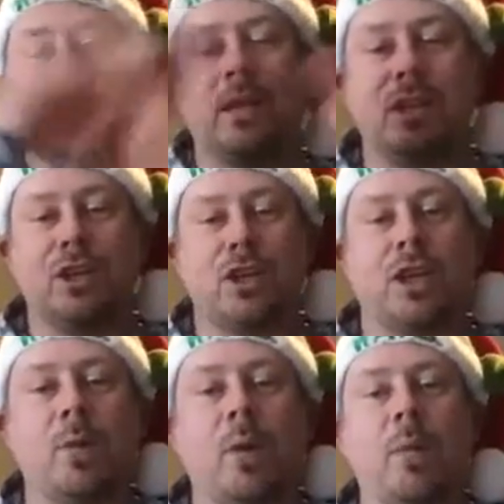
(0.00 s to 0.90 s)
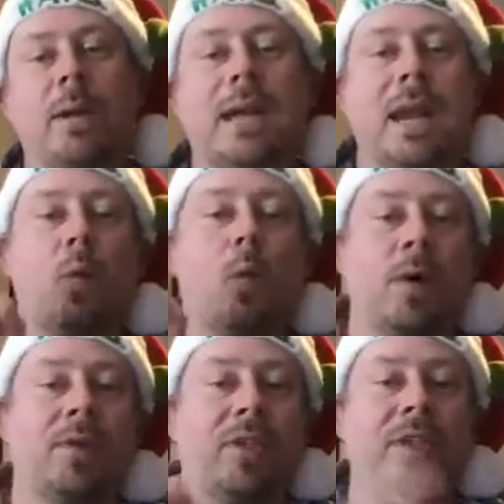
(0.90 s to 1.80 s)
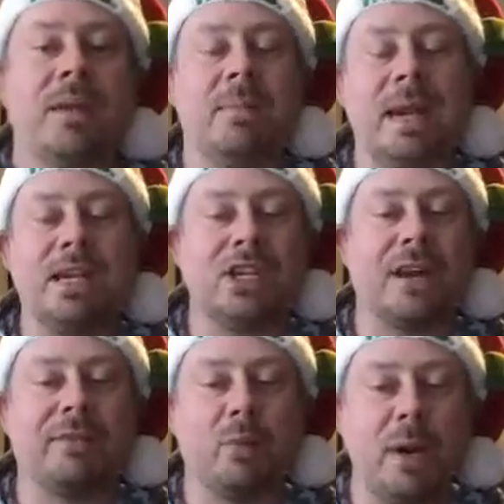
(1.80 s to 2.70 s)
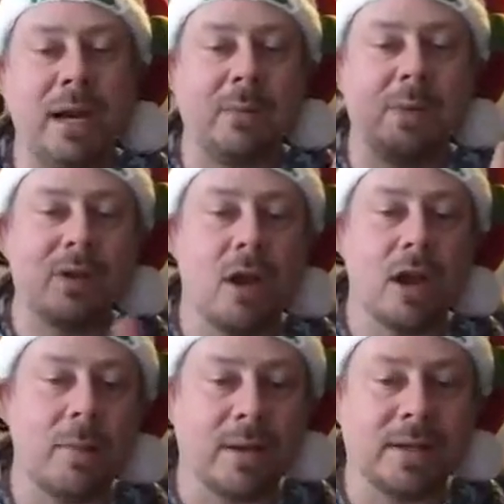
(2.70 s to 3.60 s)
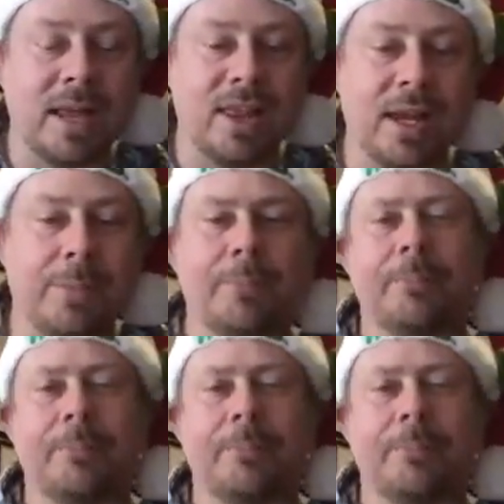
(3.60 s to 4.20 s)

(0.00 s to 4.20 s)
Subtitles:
this shit where we take one theme each and every week and we talk about that theme